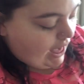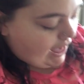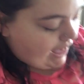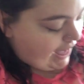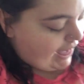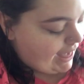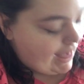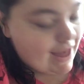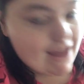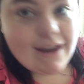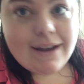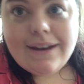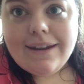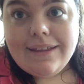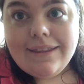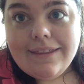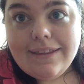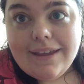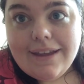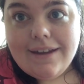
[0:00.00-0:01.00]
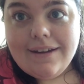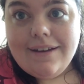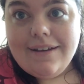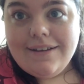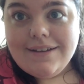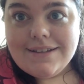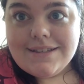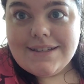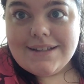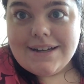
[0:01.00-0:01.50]
and then
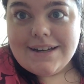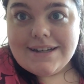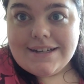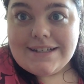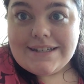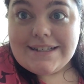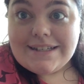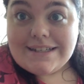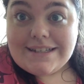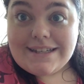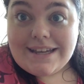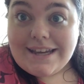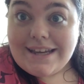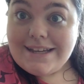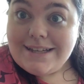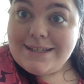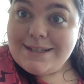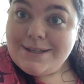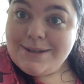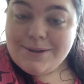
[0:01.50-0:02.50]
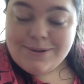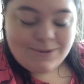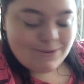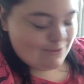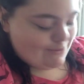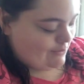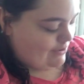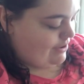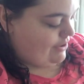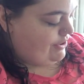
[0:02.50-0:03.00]
I'll start day
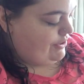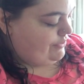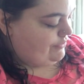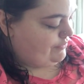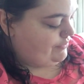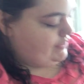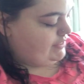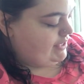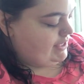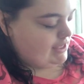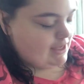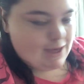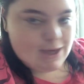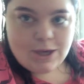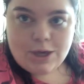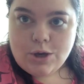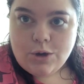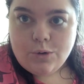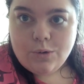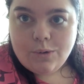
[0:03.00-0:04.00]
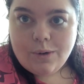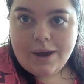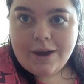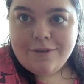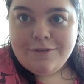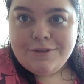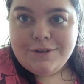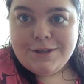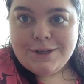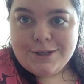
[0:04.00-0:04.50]
two of the
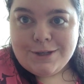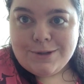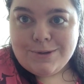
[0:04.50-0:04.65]
crafty